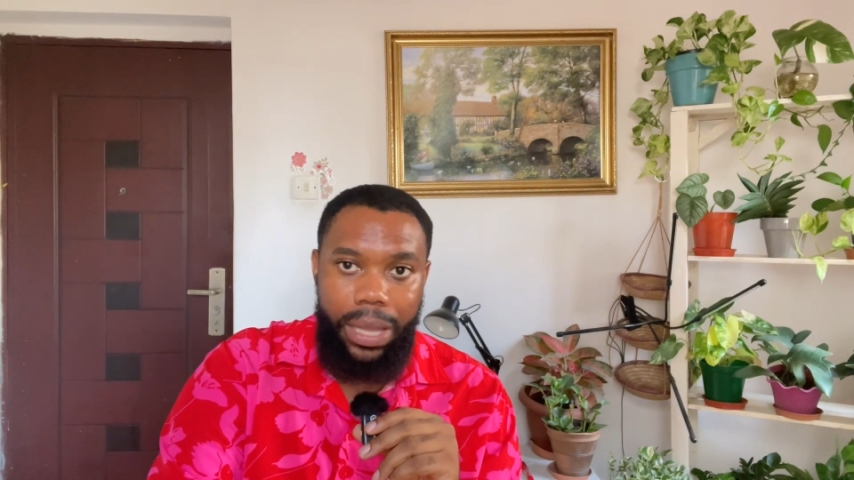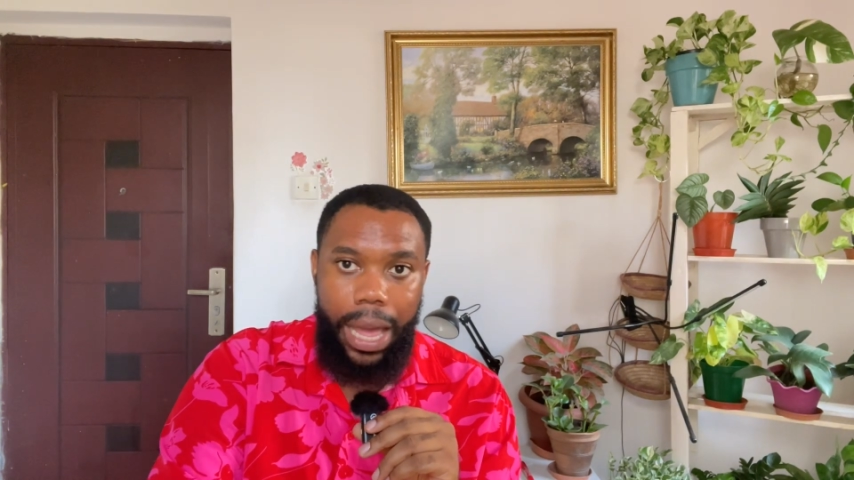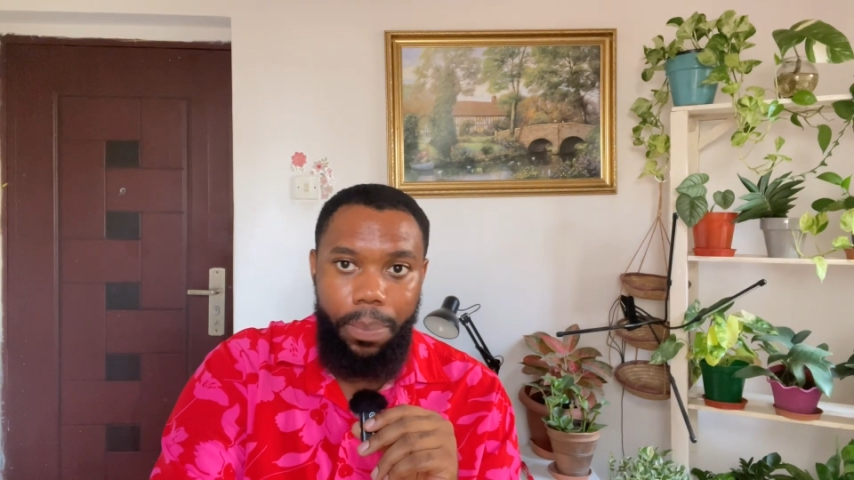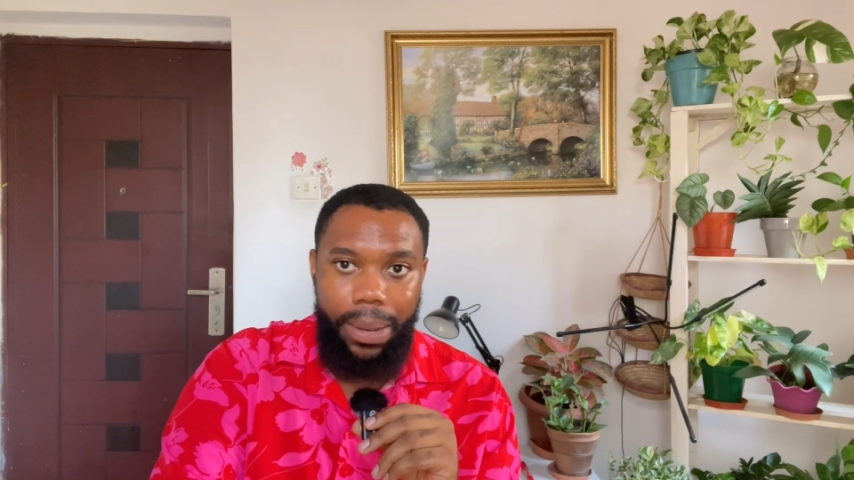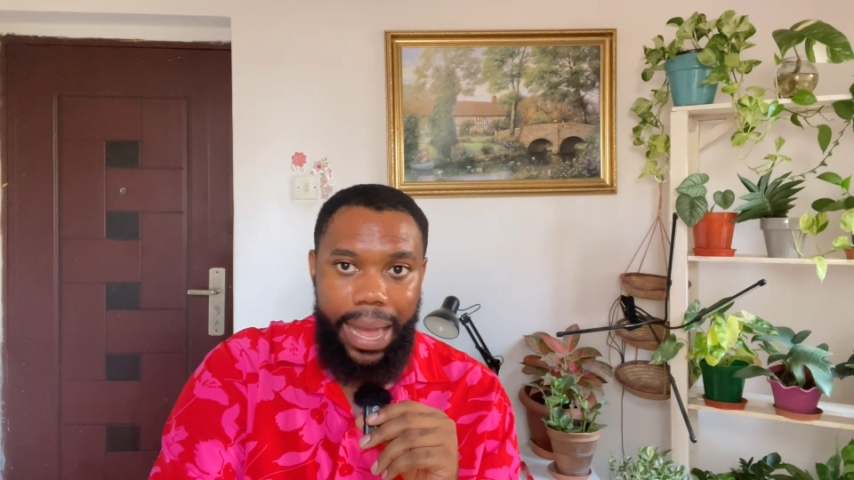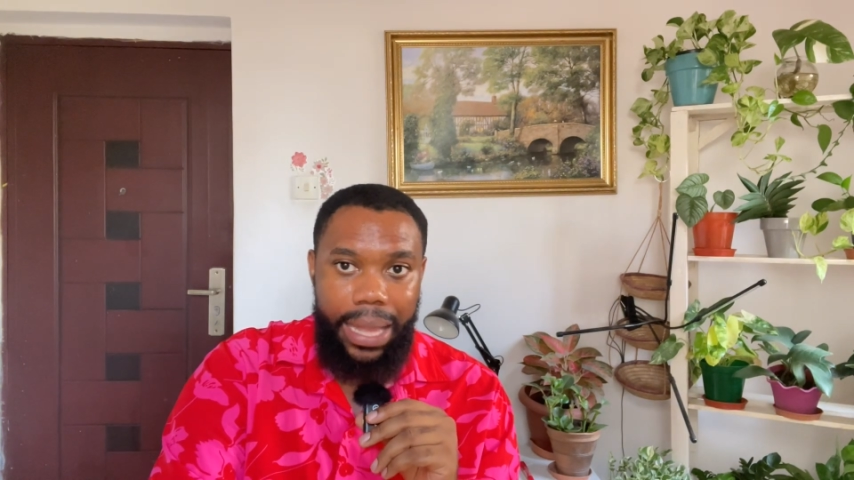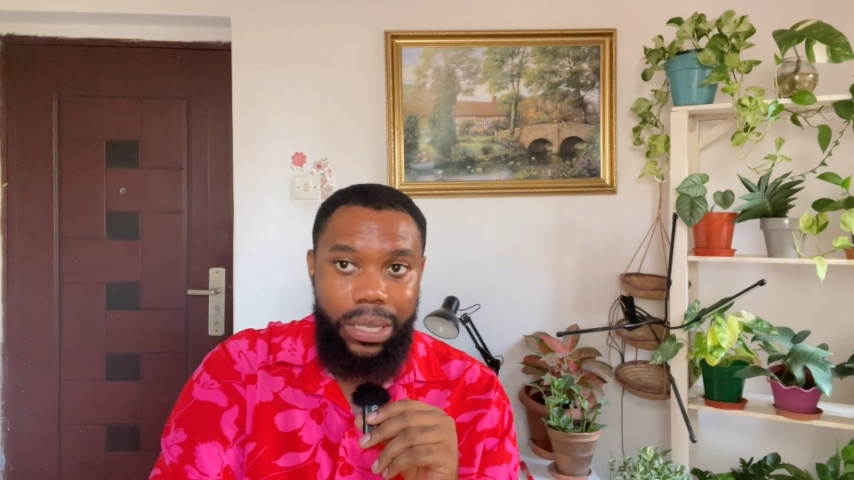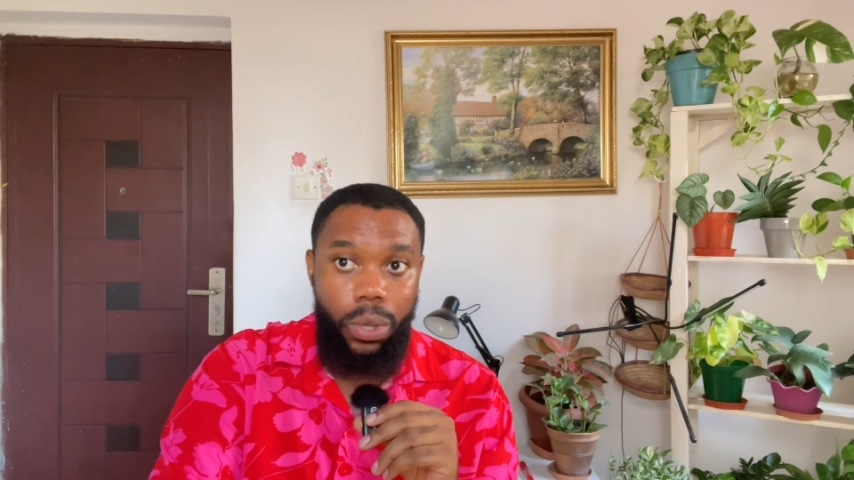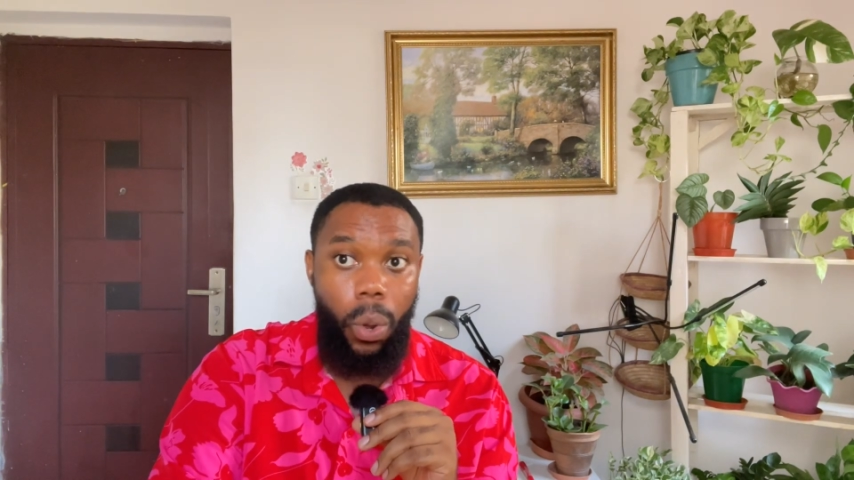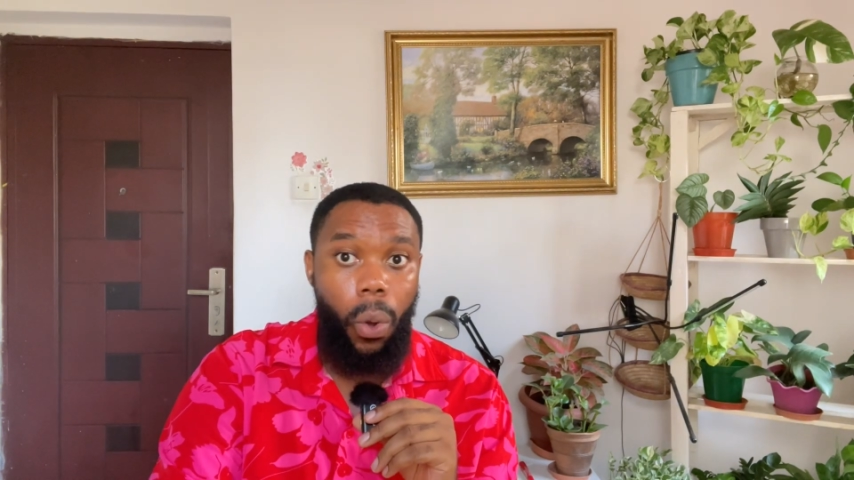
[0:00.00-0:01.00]
that
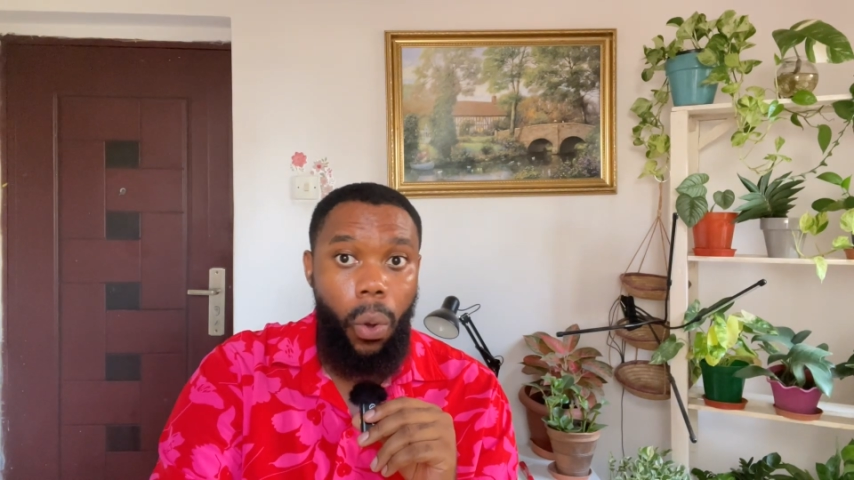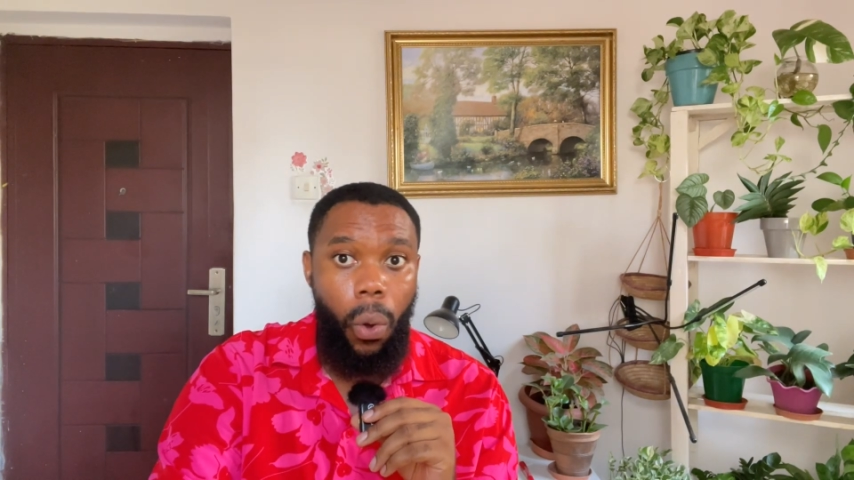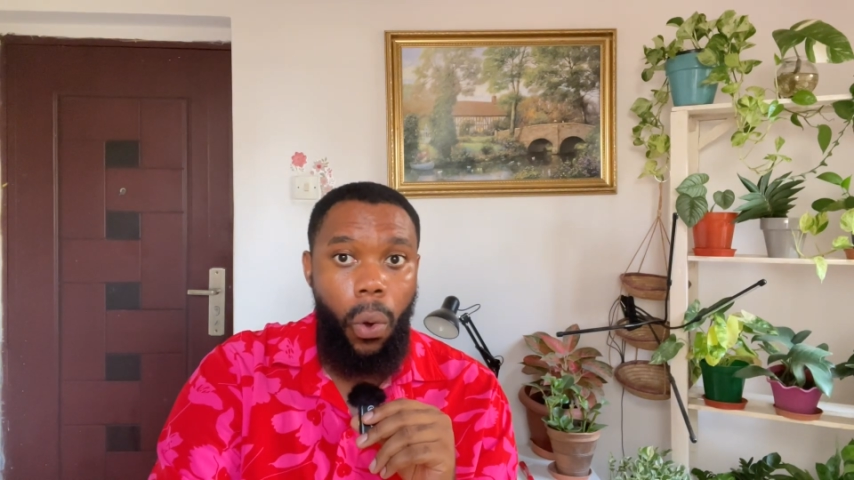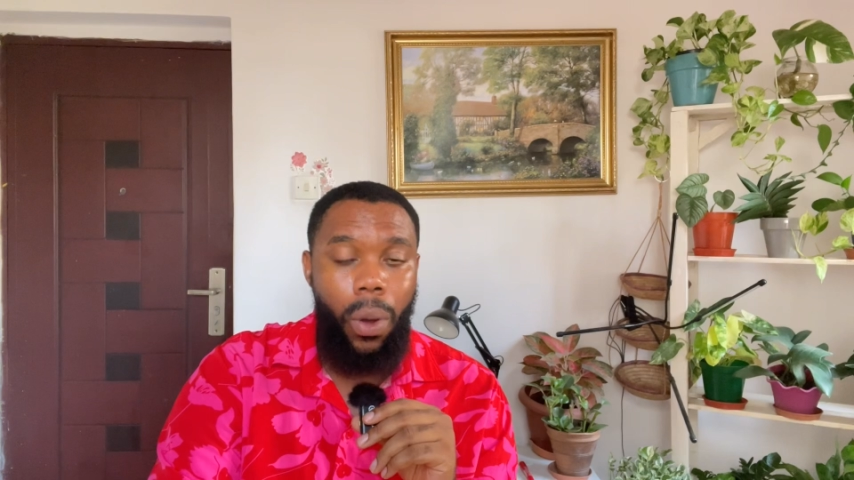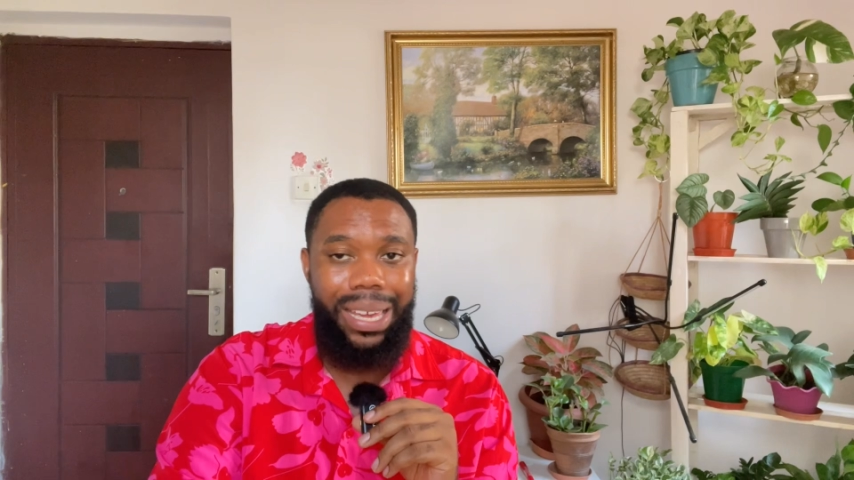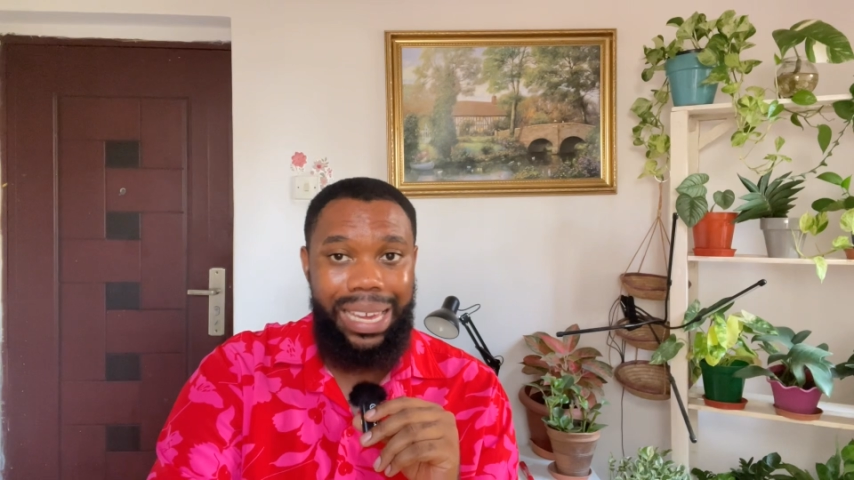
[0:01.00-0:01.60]
plant or